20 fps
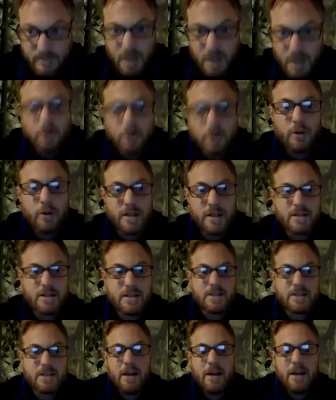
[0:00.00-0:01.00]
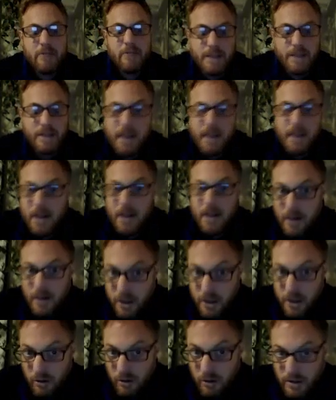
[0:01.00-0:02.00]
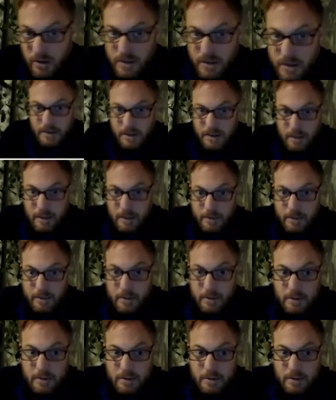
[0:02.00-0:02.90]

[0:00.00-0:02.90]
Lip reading: not necessarily the only example.